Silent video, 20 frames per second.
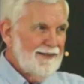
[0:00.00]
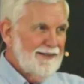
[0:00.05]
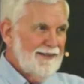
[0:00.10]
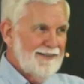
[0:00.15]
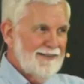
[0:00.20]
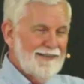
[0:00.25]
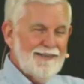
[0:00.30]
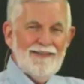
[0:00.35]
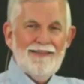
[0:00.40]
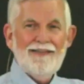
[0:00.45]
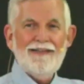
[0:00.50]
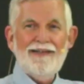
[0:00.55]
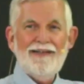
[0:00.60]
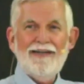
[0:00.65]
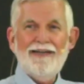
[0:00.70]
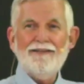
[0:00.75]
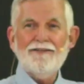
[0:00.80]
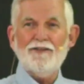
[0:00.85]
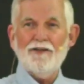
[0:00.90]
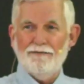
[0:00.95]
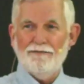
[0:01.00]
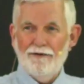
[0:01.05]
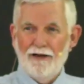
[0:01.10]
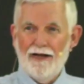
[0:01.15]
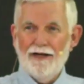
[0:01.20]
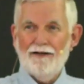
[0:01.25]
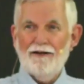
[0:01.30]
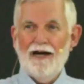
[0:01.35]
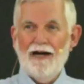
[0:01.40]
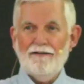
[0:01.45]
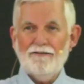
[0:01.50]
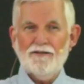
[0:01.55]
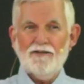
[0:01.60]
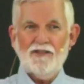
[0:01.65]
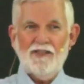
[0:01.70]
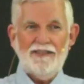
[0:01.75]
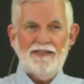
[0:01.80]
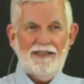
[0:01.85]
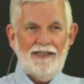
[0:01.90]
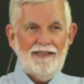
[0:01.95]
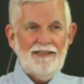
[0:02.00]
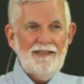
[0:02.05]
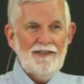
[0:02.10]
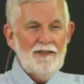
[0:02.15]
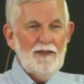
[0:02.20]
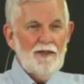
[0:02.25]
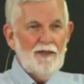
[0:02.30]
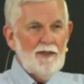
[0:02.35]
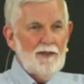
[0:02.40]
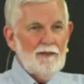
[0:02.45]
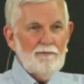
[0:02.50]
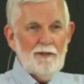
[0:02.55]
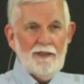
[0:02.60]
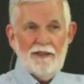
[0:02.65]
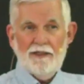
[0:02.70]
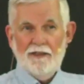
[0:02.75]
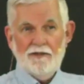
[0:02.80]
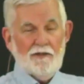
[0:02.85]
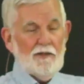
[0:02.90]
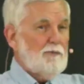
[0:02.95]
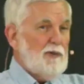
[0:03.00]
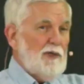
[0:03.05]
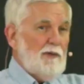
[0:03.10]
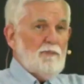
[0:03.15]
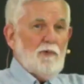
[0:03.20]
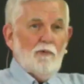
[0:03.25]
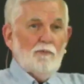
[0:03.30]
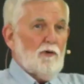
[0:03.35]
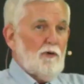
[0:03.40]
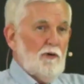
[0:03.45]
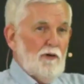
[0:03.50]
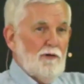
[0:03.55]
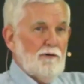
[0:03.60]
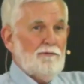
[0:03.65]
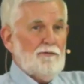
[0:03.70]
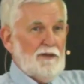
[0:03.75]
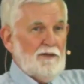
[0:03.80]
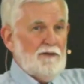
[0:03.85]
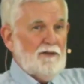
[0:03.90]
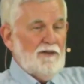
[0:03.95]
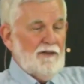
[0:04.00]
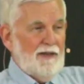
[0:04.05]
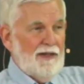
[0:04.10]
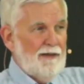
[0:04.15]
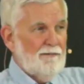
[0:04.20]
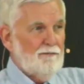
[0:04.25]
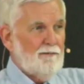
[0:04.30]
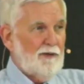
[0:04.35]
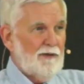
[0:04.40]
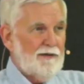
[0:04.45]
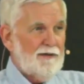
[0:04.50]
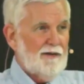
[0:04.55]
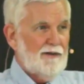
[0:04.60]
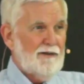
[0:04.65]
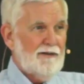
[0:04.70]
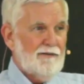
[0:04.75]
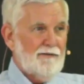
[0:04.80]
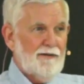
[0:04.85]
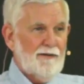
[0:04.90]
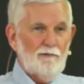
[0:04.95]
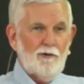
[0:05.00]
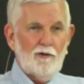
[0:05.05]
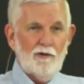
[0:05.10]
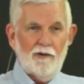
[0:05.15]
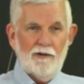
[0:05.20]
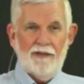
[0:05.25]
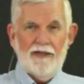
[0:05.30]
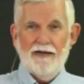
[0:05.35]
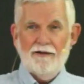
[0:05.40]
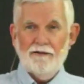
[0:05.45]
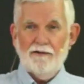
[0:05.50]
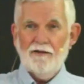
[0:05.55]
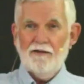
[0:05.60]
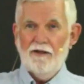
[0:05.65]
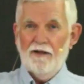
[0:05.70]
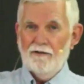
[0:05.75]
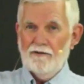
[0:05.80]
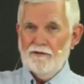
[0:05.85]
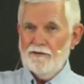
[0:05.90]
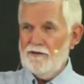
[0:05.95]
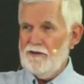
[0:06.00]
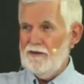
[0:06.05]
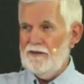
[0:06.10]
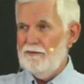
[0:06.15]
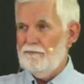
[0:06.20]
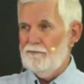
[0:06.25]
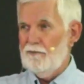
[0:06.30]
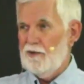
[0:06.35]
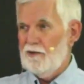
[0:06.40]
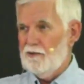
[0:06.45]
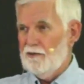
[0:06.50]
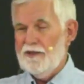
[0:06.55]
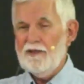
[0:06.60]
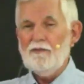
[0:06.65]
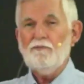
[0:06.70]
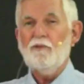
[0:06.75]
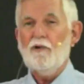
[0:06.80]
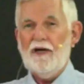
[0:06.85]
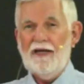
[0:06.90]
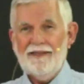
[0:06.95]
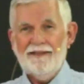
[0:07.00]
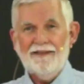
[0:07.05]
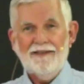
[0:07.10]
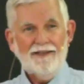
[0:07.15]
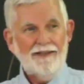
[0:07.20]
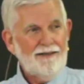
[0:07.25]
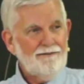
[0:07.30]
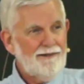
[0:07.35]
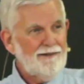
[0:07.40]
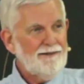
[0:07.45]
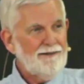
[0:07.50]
is a far off city, because the people proved it to them with all the worn out clothes and the moldy bread and everything.